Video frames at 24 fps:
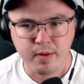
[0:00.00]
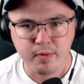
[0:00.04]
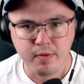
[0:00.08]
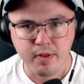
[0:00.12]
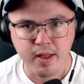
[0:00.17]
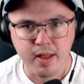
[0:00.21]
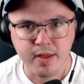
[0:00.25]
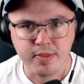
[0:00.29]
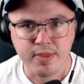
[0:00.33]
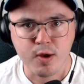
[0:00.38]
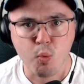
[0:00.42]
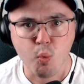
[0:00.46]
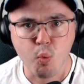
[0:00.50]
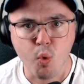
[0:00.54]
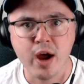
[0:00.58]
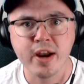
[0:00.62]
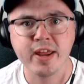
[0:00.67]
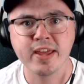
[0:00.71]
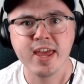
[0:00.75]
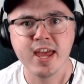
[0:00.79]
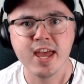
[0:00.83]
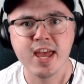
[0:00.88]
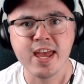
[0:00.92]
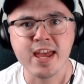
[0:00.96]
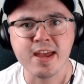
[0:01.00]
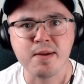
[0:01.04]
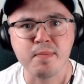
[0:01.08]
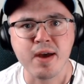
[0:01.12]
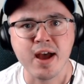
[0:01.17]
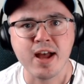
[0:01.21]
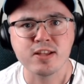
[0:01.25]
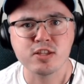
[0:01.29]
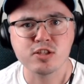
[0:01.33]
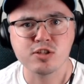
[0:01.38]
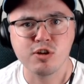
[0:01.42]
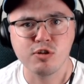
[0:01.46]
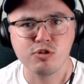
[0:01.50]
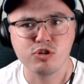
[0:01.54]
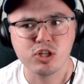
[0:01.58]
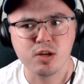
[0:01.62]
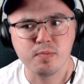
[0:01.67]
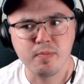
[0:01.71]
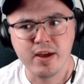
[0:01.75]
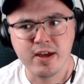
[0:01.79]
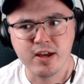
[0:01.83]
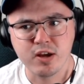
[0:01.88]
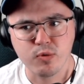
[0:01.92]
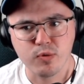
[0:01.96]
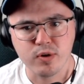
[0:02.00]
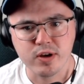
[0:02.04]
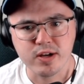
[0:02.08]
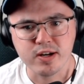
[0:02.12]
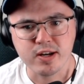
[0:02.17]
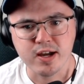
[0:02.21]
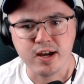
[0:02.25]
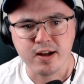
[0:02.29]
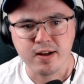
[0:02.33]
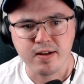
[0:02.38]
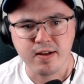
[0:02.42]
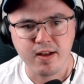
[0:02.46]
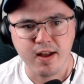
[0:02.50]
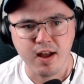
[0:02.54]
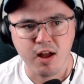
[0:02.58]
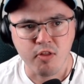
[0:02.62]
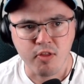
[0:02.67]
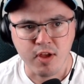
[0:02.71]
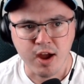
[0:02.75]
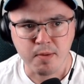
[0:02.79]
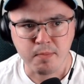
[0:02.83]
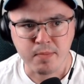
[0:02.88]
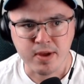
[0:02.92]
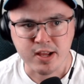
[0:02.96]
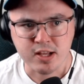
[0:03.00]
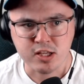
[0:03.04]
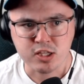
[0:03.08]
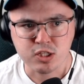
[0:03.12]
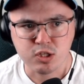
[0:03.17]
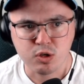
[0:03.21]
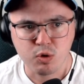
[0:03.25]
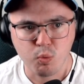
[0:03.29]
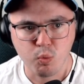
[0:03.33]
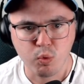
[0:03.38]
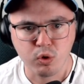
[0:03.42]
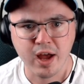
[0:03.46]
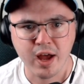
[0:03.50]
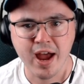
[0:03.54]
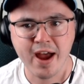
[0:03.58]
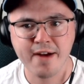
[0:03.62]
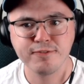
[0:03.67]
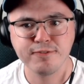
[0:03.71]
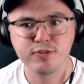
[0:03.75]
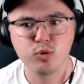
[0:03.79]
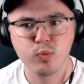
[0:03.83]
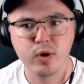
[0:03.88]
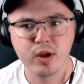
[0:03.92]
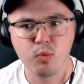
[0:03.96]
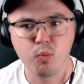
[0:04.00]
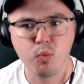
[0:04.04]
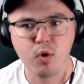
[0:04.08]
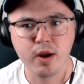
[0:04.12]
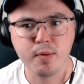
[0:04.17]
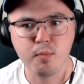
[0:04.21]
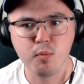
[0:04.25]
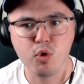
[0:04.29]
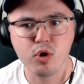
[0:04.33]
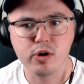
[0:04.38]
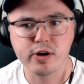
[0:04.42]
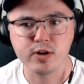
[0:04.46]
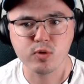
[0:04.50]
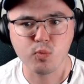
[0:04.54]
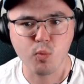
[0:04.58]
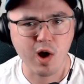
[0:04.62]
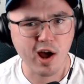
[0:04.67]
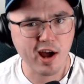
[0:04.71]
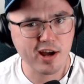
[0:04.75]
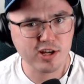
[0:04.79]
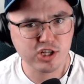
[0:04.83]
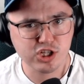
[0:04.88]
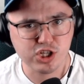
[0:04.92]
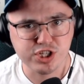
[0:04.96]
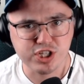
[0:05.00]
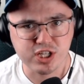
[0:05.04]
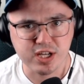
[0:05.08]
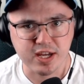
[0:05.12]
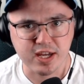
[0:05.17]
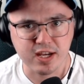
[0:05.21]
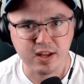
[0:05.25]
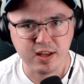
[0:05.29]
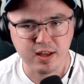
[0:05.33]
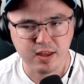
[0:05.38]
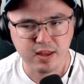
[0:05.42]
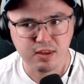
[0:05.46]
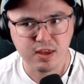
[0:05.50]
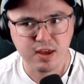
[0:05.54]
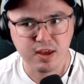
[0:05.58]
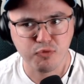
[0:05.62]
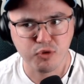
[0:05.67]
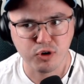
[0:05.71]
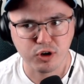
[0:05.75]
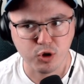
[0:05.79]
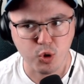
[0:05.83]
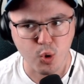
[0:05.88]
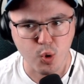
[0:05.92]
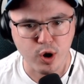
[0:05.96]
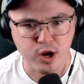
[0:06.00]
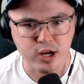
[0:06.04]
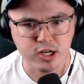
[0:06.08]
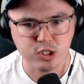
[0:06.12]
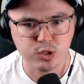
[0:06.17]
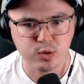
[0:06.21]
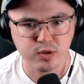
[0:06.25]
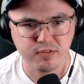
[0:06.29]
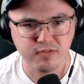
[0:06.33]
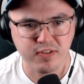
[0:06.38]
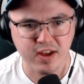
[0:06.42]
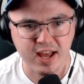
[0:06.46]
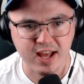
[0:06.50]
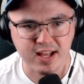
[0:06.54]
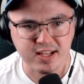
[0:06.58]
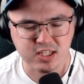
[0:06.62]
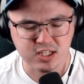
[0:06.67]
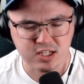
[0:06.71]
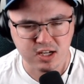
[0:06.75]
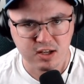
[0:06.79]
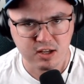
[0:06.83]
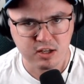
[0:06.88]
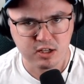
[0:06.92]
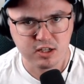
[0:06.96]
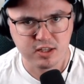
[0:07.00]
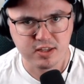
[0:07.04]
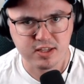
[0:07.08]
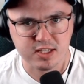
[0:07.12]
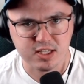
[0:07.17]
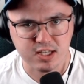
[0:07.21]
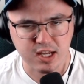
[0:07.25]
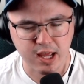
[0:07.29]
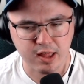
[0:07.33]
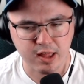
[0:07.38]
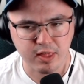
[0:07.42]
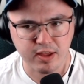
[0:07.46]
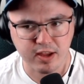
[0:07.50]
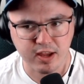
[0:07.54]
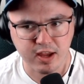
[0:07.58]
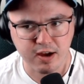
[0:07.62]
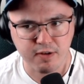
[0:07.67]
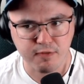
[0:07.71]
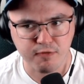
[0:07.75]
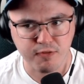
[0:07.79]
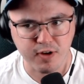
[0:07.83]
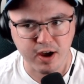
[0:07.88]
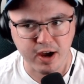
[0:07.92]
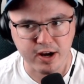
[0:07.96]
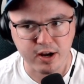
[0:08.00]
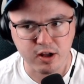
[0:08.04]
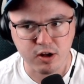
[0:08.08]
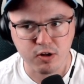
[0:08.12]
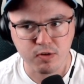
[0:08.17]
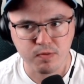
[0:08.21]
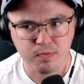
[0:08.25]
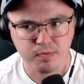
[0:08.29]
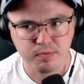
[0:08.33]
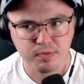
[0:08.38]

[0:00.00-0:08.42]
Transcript: And they won a game at Scotiabank Arena. And that means we'll have to win one more in Washington if we're going to advance to the Stanley Cup Final.